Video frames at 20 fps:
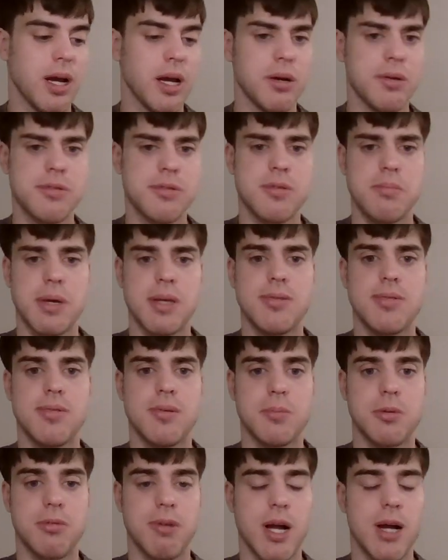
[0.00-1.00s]
I also made
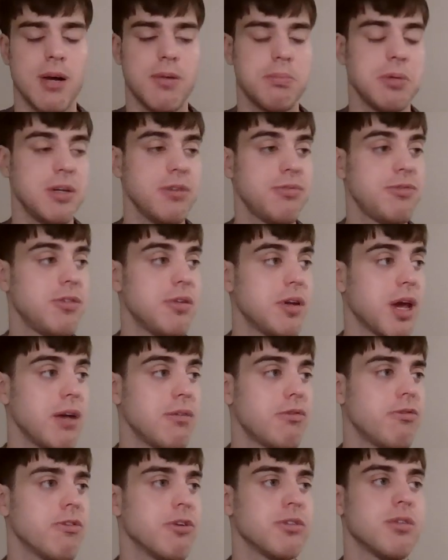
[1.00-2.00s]
some ground beef
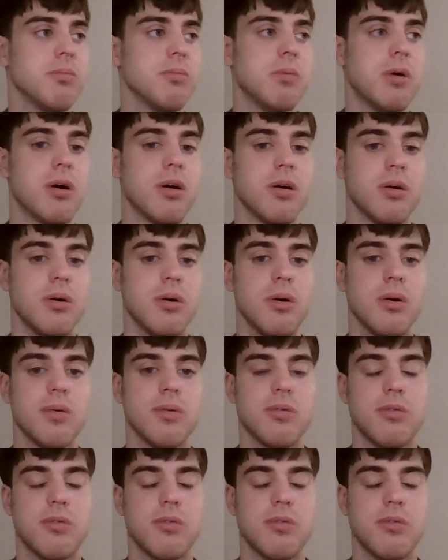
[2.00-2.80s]
today for tomorrow.